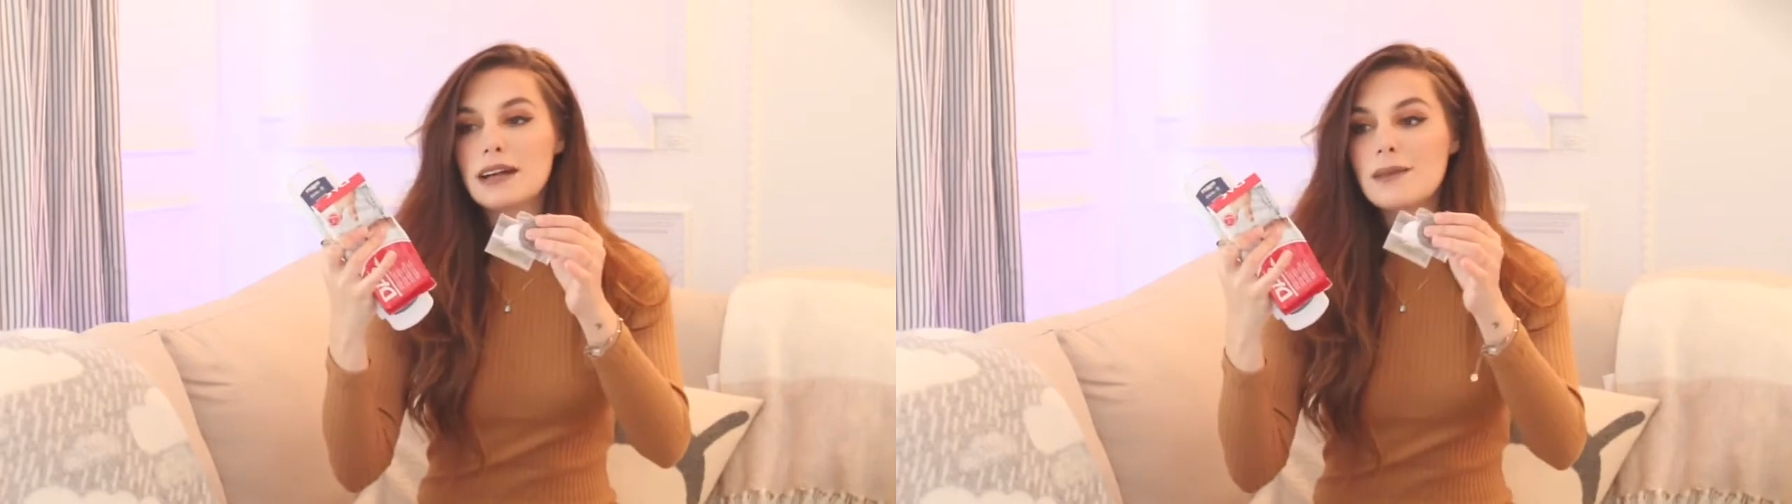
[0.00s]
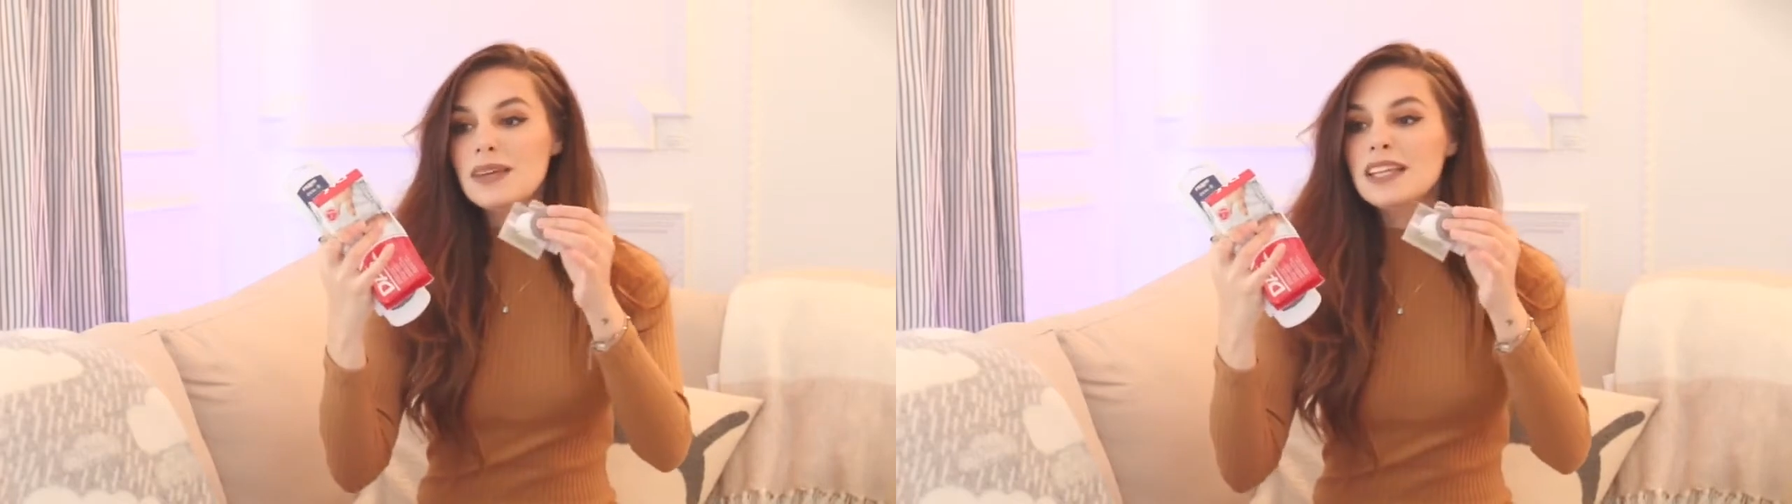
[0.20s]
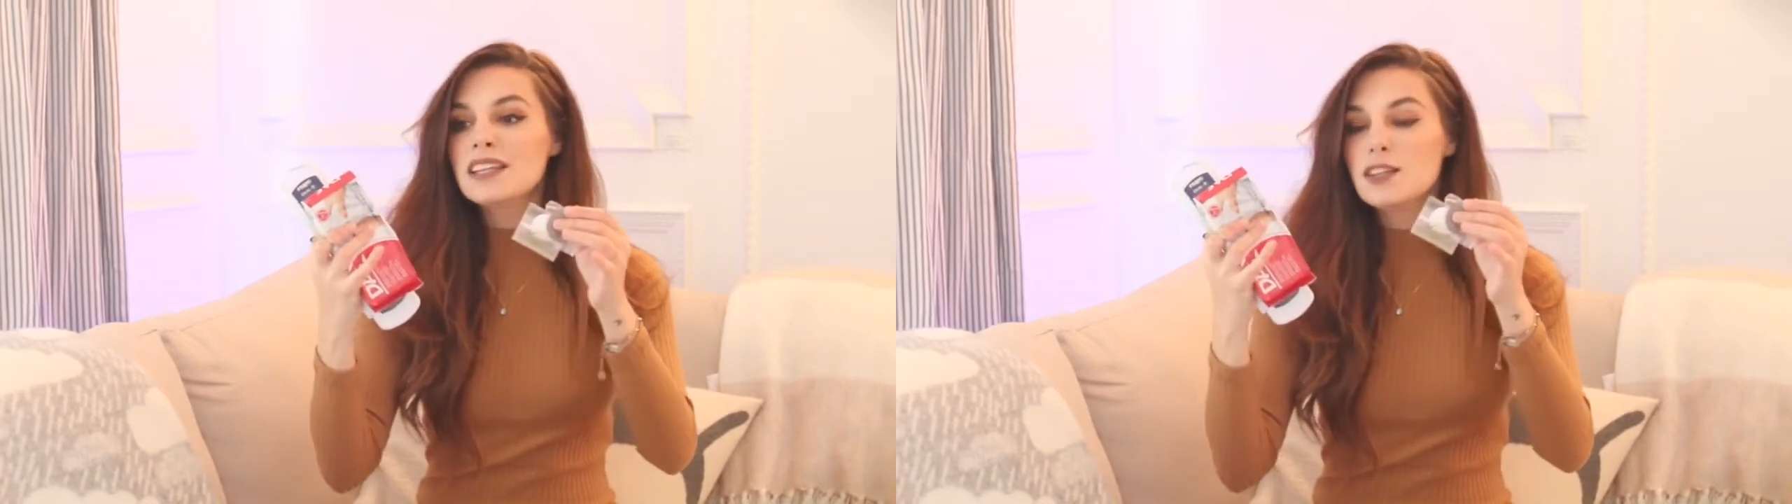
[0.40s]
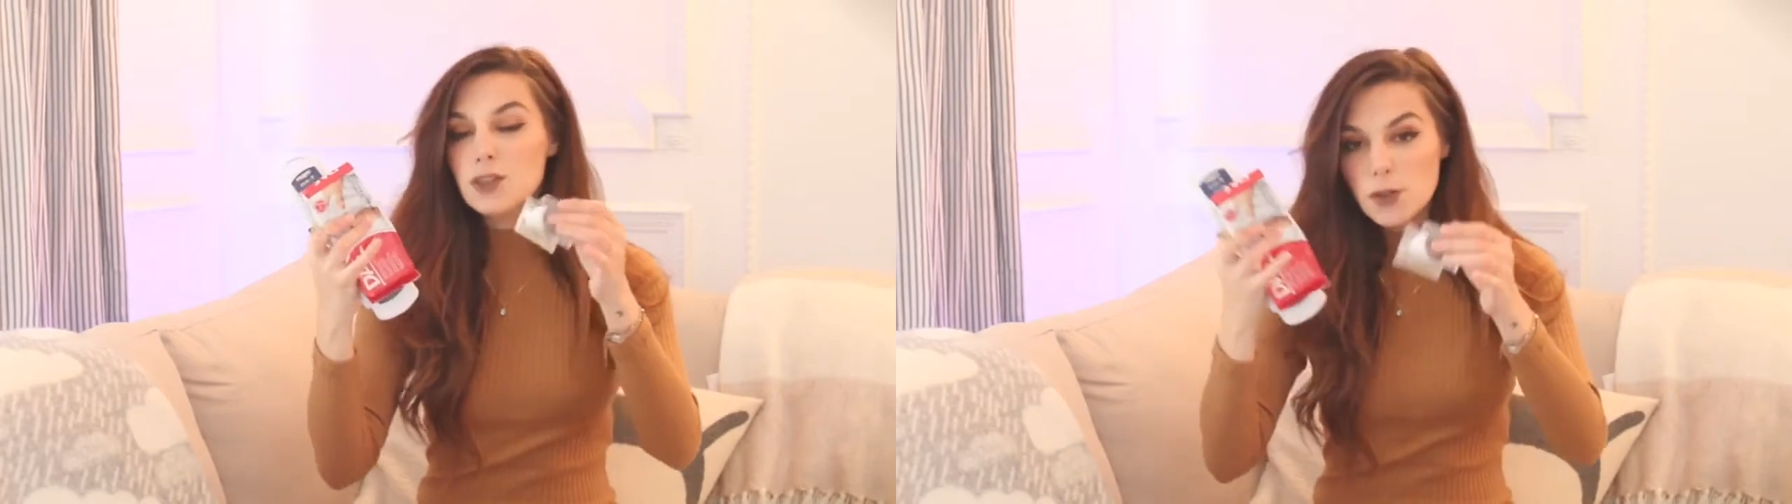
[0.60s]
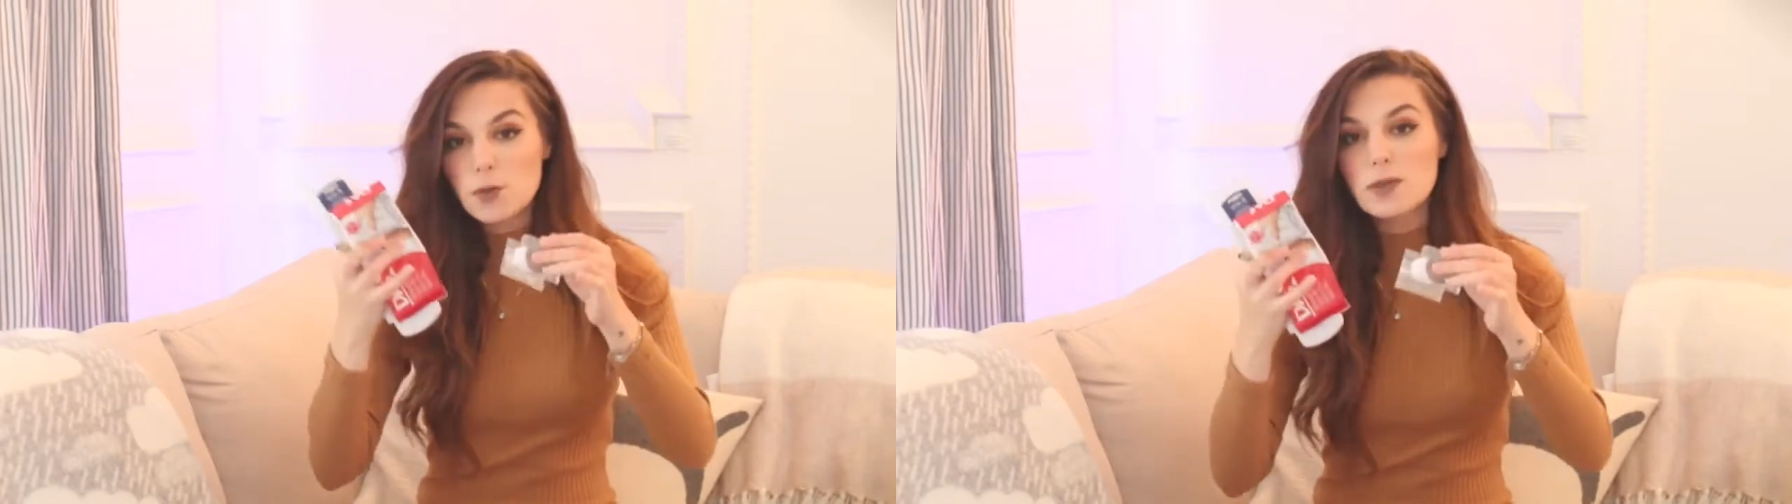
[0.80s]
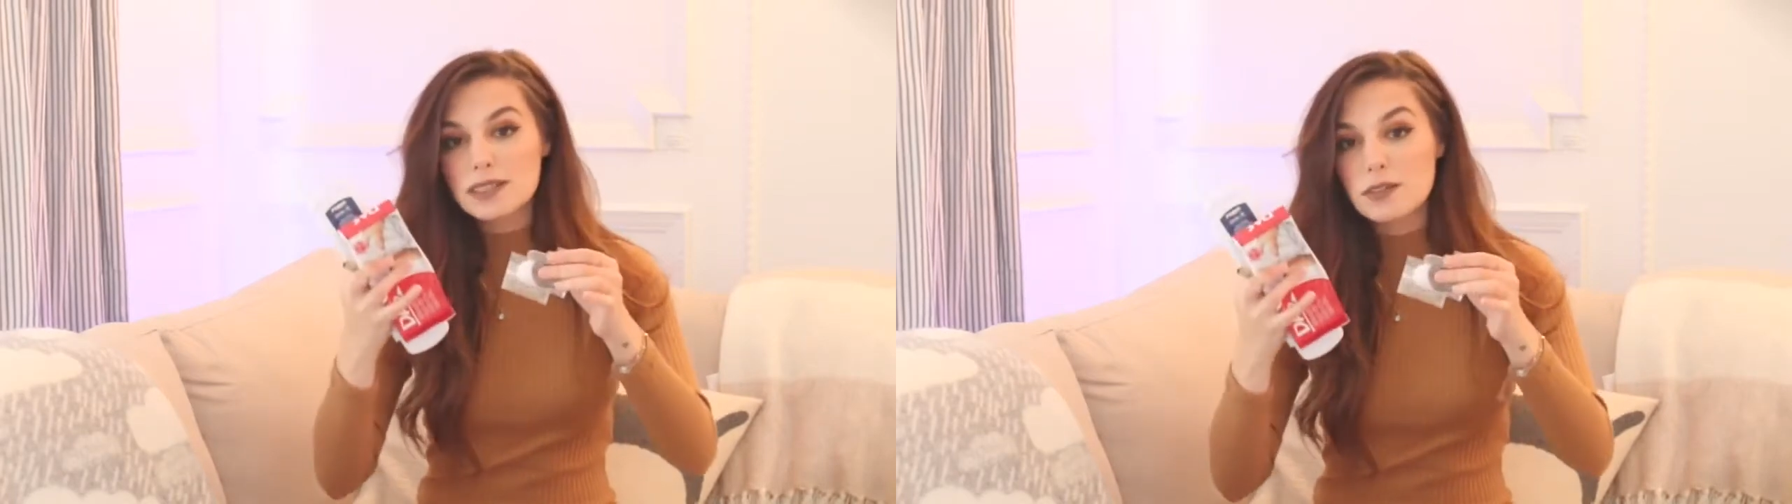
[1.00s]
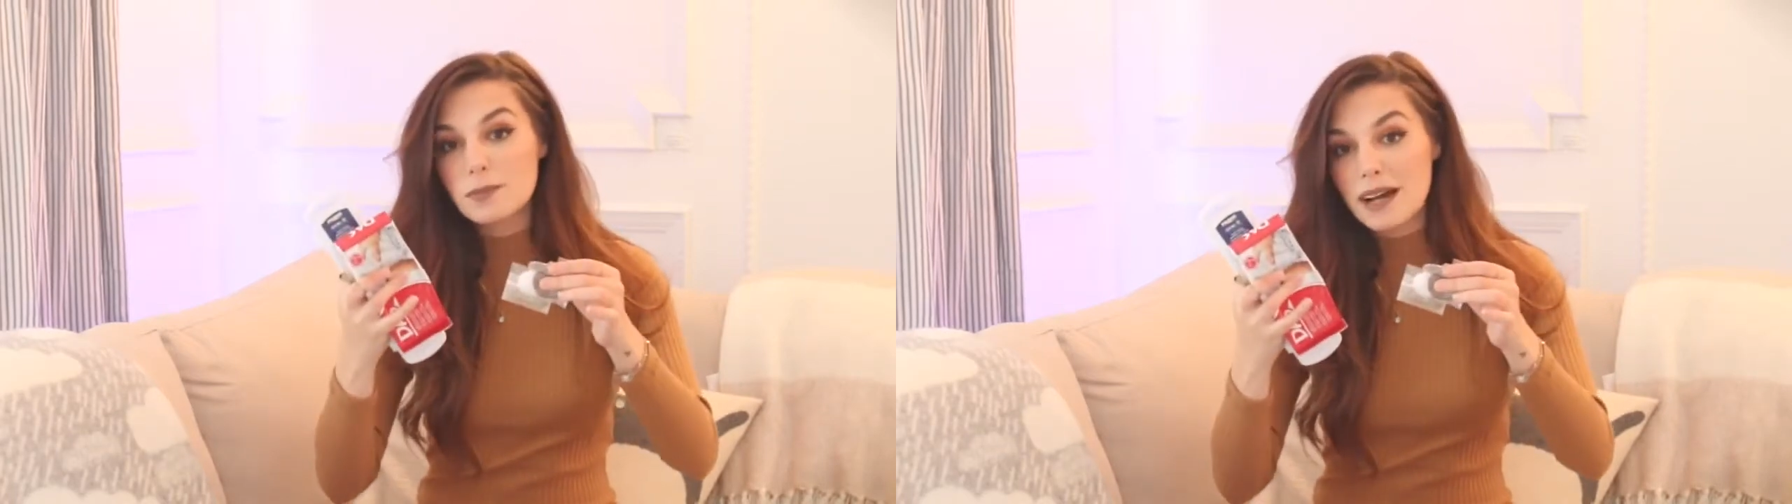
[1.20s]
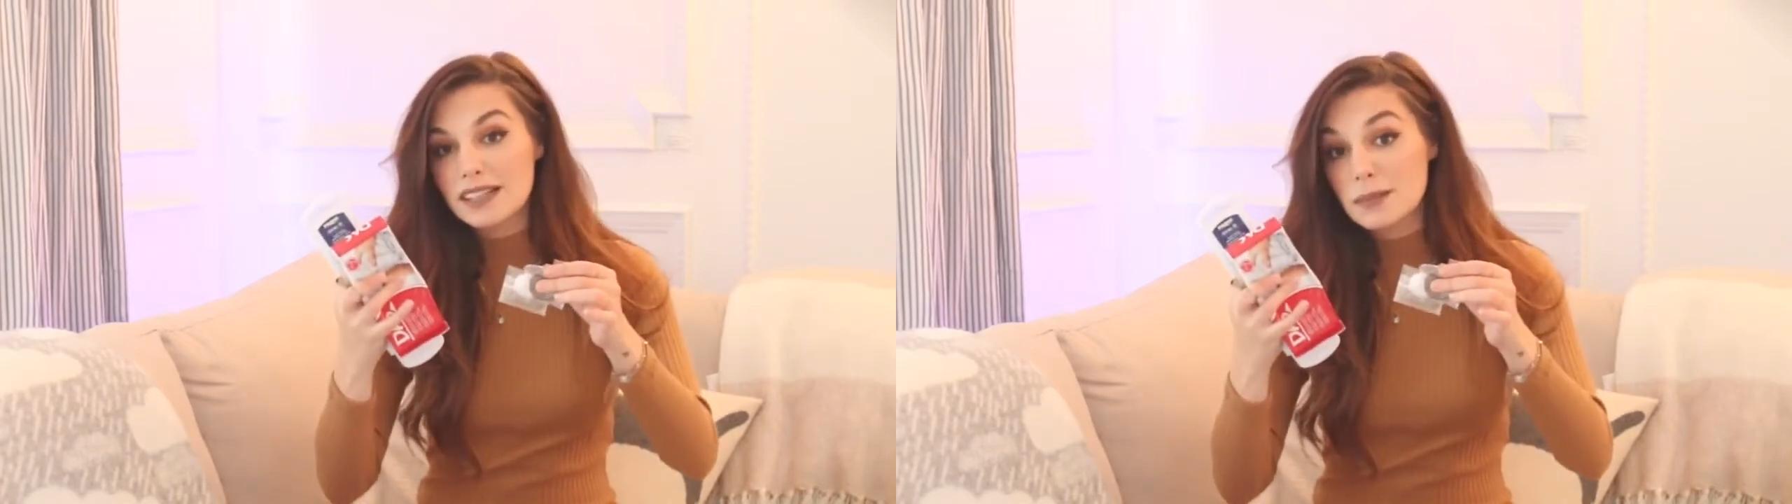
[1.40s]
I mean, you will
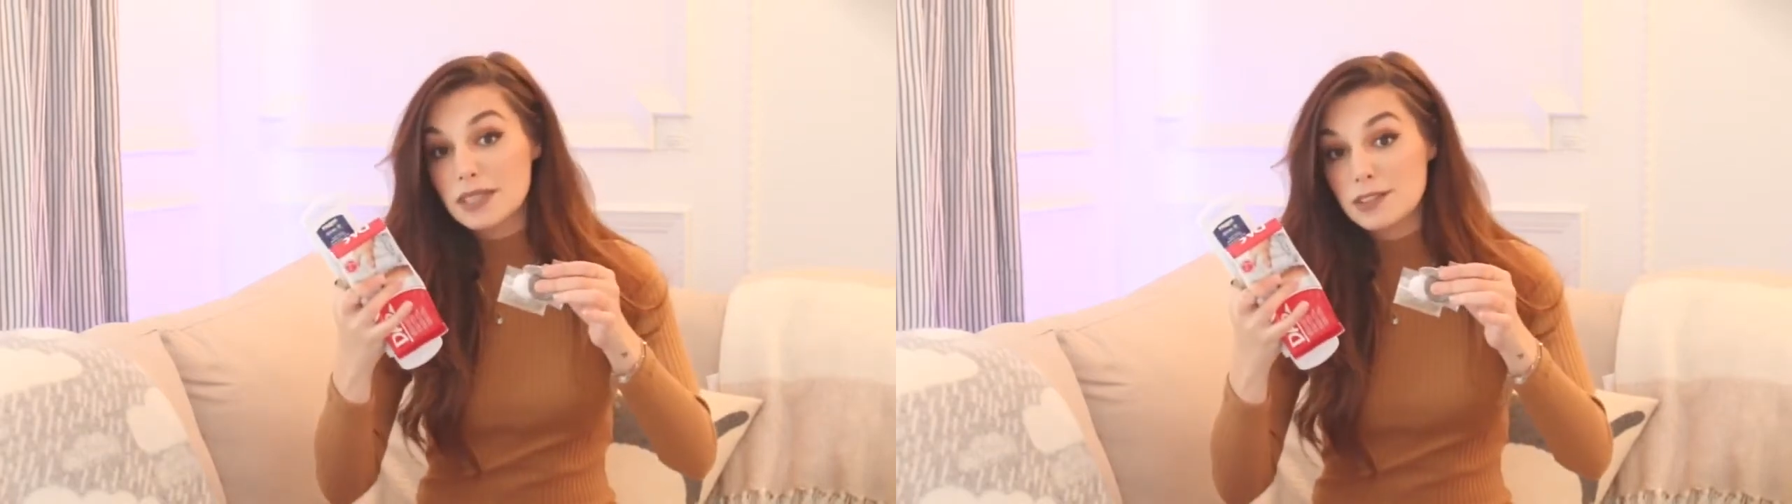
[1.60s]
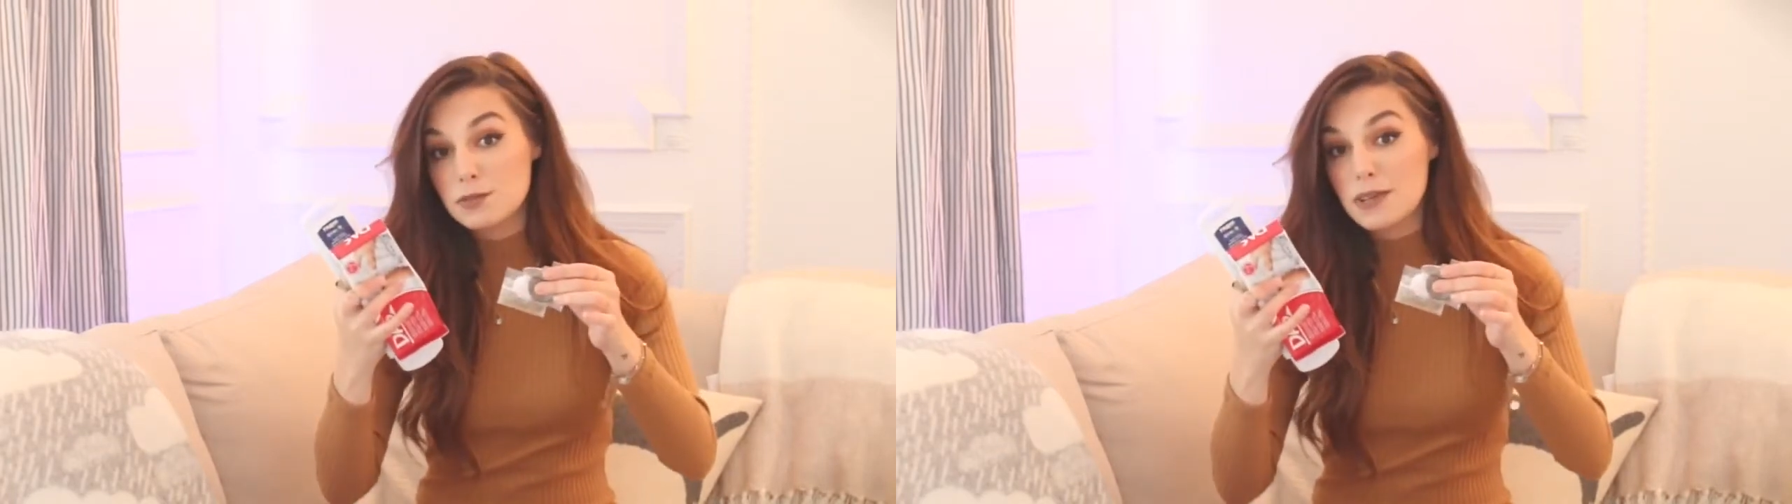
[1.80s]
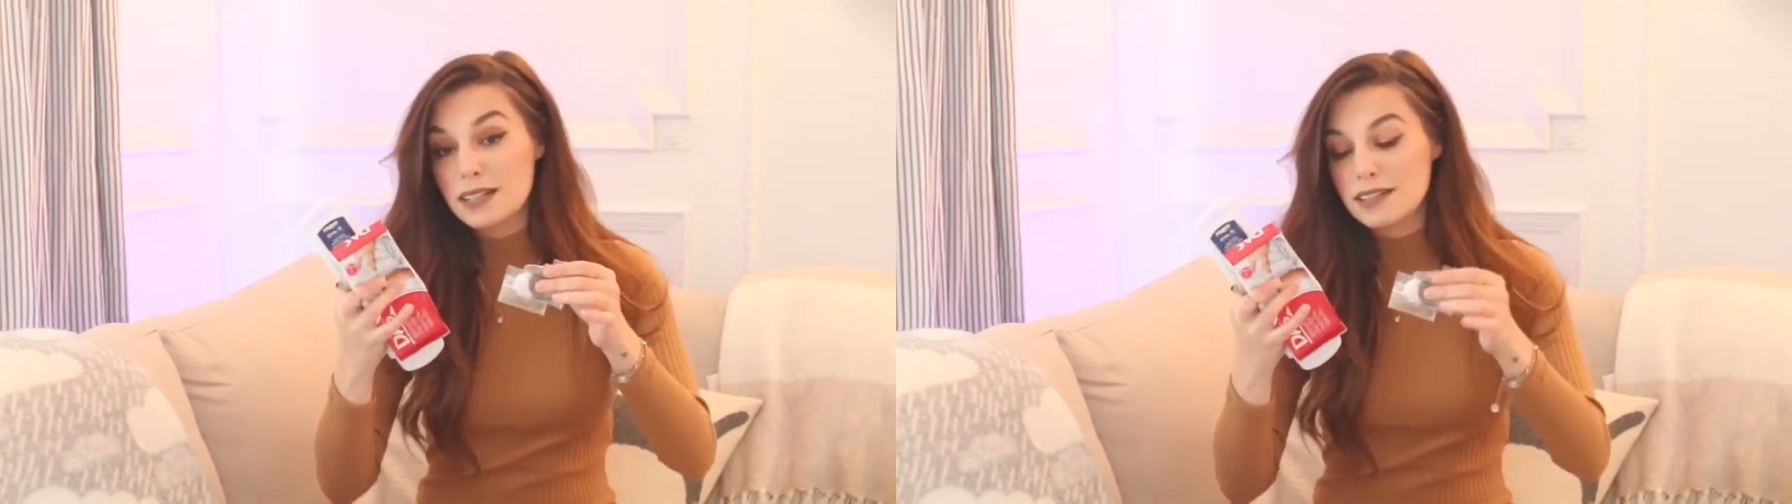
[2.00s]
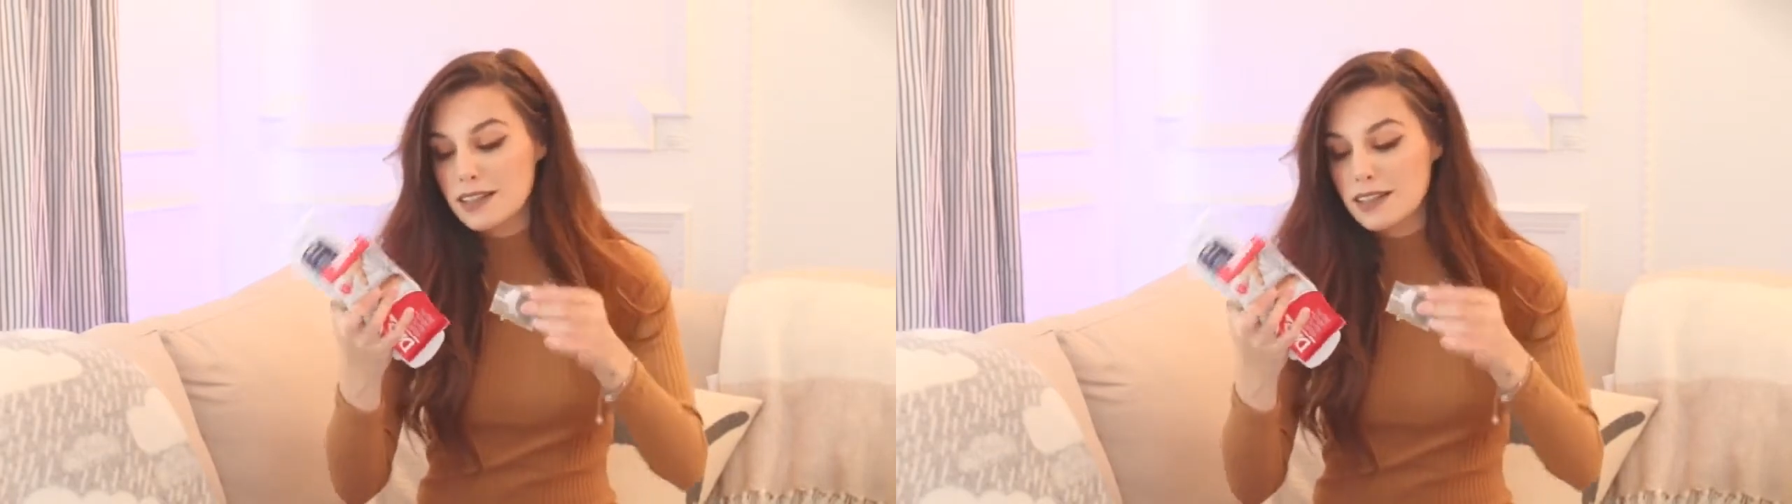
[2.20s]
combine them into one.